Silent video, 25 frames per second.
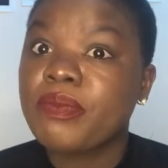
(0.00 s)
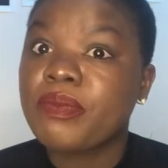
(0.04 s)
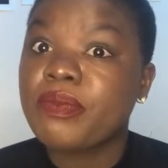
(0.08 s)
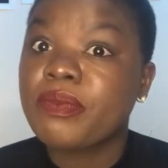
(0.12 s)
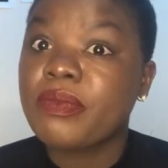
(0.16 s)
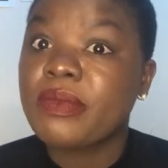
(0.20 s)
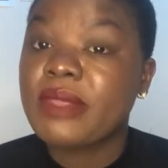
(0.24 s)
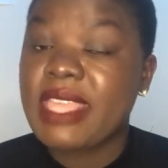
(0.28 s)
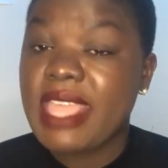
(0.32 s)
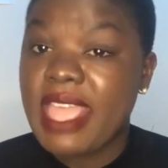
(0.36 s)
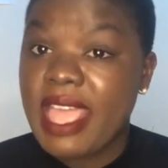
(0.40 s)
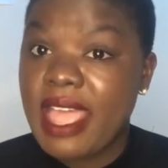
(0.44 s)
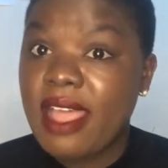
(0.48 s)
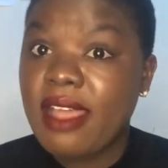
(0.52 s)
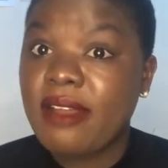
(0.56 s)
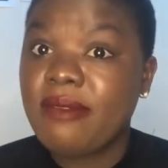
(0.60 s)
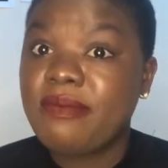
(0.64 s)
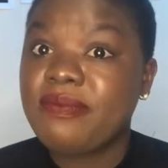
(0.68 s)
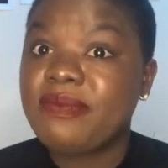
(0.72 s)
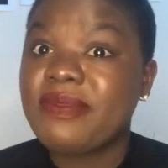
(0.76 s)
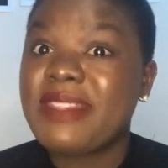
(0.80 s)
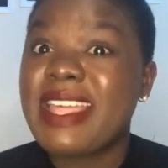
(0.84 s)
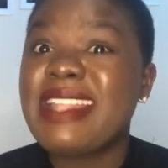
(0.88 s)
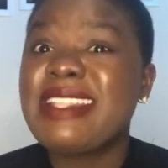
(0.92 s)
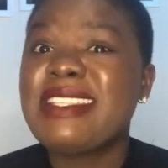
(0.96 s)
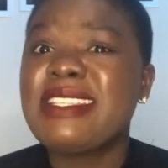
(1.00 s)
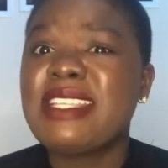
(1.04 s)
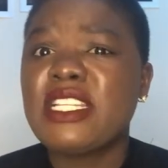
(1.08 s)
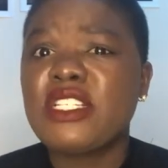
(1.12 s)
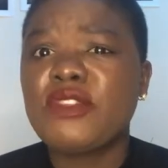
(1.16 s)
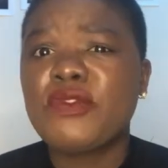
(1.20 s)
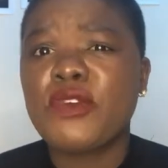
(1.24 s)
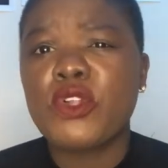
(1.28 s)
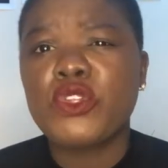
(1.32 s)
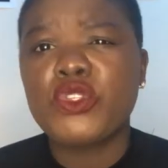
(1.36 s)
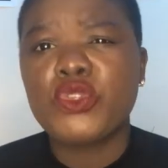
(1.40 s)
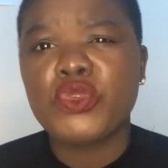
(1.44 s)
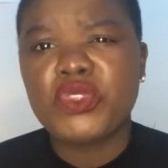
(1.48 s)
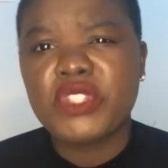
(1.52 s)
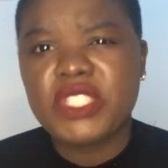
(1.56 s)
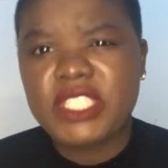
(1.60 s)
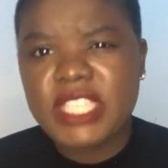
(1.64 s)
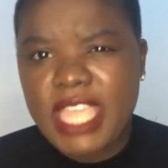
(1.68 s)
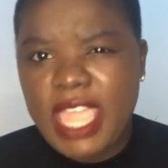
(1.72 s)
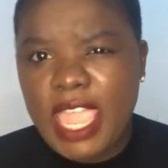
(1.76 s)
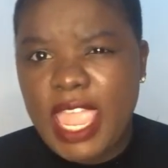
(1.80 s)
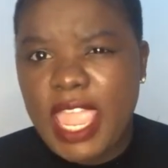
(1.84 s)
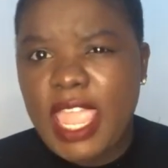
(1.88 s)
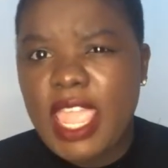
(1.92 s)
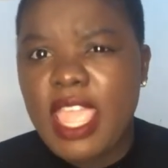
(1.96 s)
Yeah, that's it for
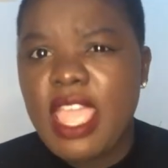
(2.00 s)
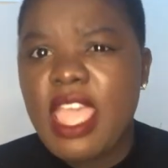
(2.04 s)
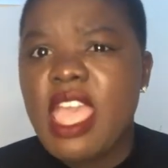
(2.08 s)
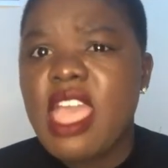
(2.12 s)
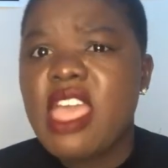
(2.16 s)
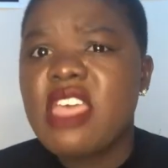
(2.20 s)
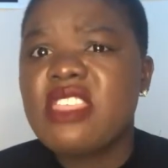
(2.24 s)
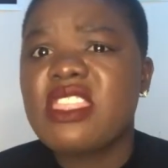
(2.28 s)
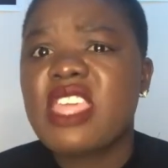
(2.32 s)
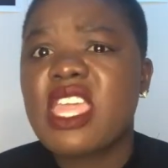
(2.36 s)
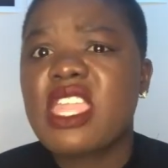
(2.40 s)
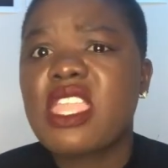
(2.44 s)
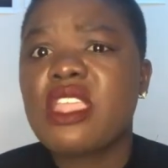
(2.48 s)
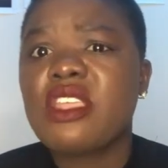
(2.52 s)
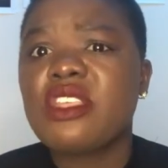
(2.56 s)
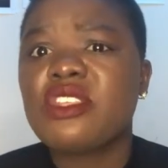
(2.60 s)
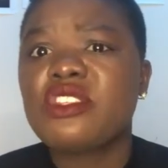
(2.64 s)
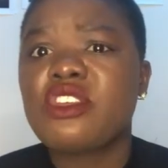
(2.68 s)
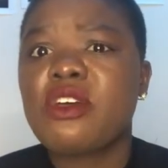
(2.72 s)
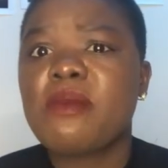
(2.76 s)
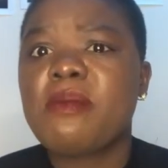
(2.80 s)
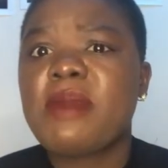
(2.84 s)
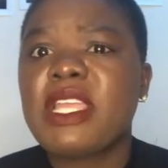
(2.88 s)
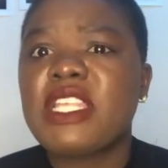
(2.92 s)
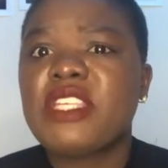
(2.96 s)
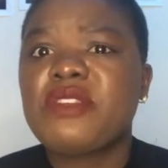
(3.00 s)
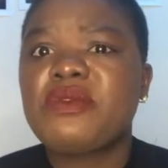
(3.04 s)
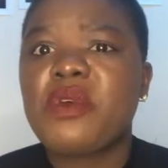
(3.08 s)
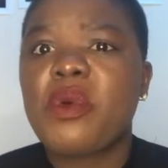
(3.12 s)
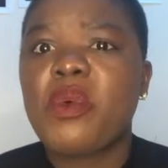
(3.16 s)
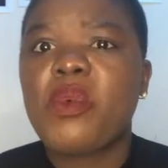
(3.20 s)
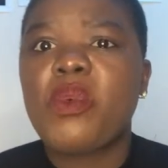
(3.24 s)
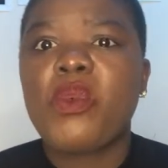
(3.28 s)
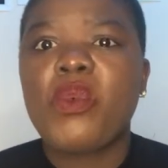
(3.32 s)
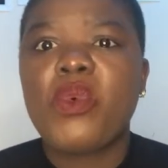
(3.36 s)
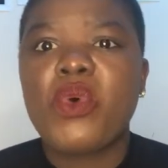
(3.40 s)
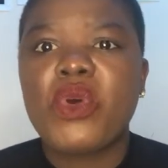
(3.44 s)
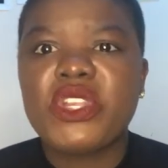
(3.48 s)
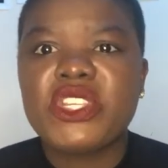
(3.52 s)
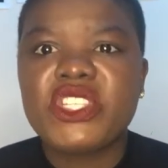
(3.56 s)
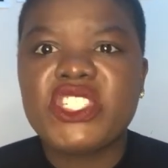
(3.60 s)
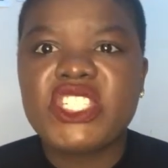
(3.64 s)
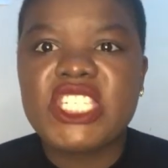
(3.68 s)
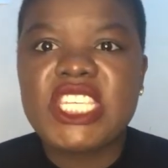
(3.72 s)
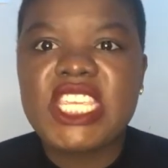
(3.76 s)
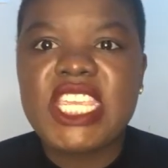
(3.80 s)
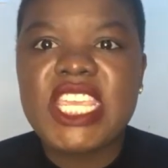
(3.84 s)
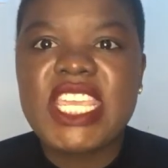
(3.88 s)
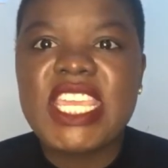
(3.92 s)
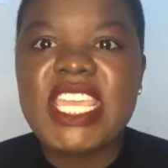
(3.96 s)
today. Thank you so much for
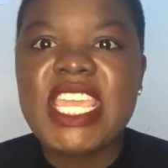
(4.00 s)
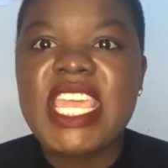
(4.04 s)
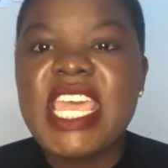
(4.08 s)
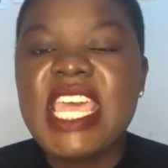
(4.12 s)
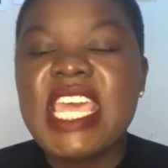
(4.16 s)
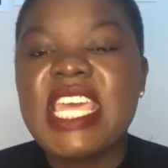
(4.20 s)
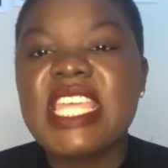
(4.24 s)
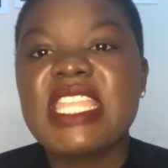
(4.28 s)
watching.